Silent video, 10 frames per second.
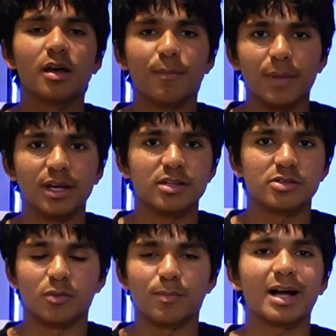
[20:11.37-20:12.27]
minutes
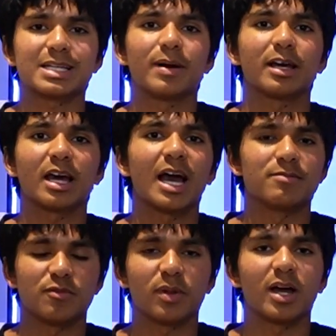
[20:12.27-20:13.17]
or back-to-back
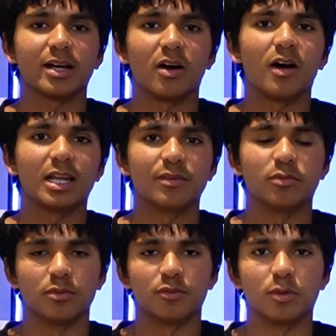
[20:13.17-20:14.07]
games of playing a high
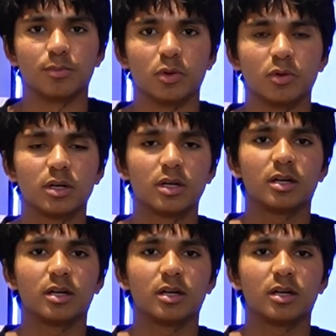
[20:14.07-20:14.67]
level of football.